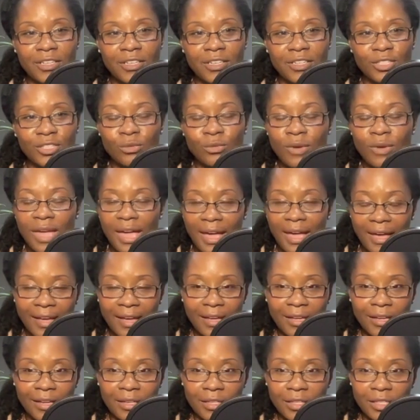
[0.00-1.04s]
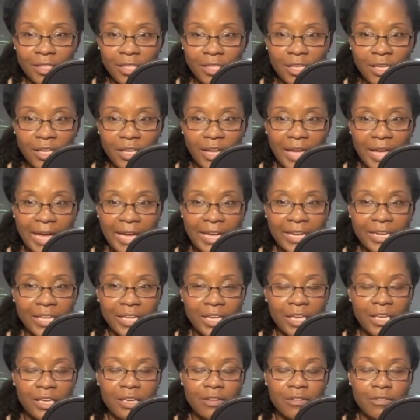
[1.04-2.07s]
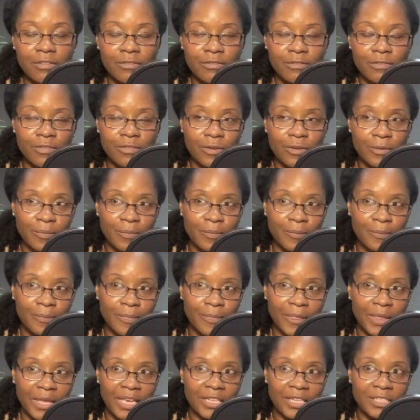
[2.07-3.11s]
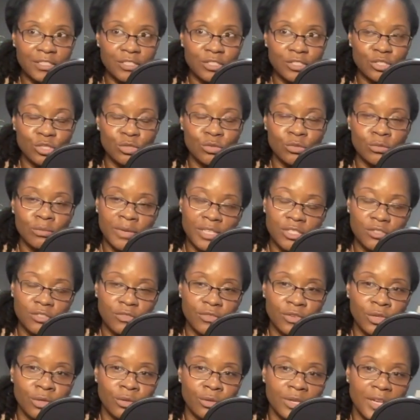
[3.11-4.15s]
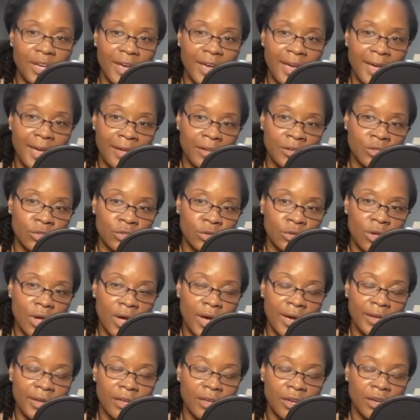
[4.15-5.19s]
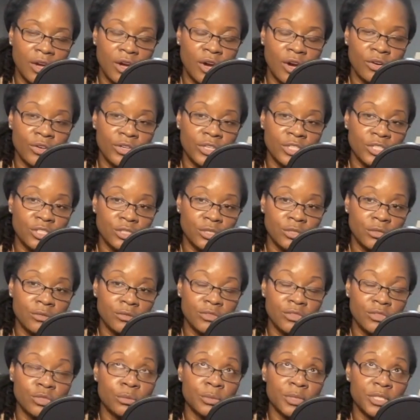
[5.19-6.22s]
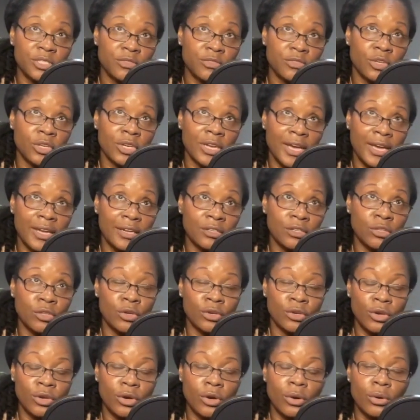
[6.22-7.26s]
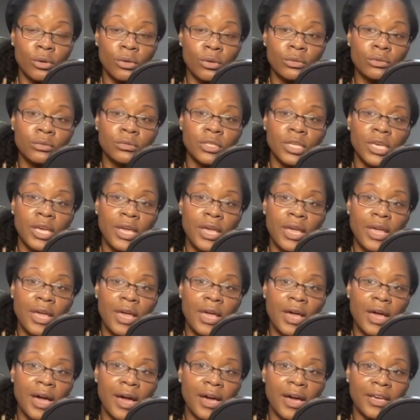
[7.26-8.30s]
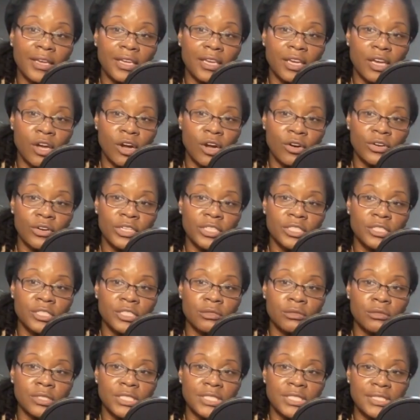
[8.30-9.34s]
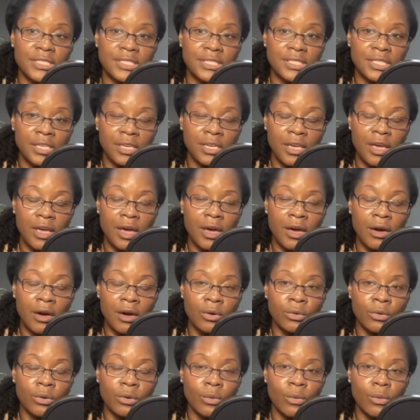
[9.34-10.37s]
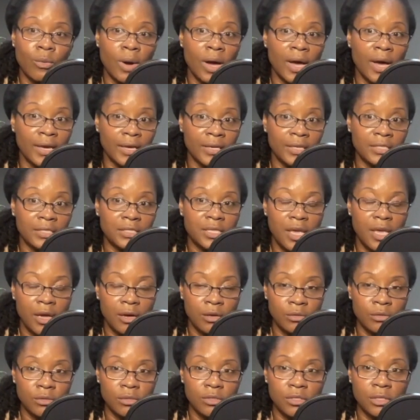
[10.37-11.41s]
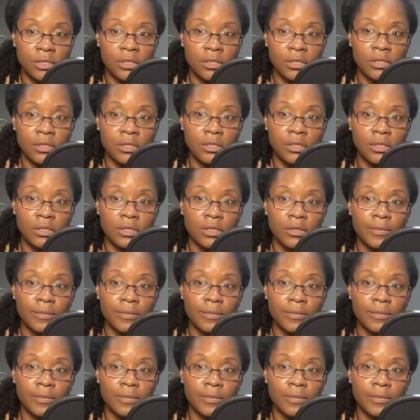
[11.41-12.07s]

you can, and if it's too much for you to handle, I encourage you, too much for you to handle on your own, I encourage you to seek out wise counsel,